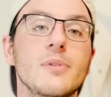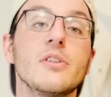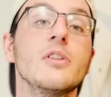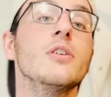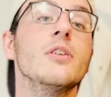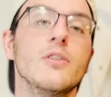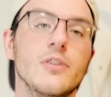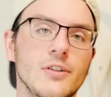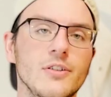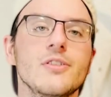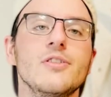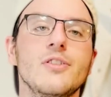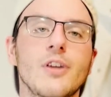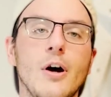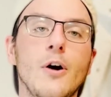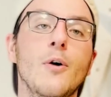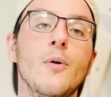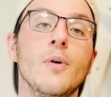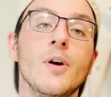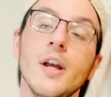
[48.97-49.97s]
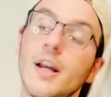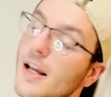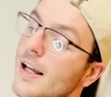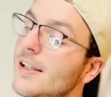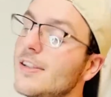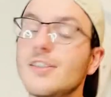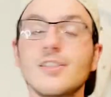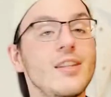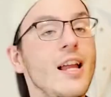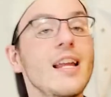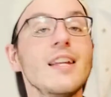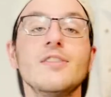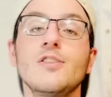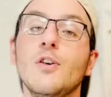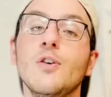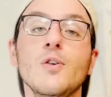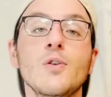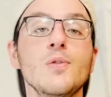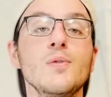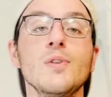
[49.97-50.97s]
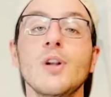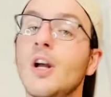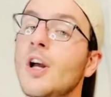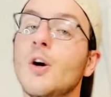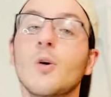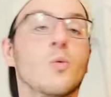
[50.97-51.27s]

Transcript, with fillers: to cook. So stay tuned.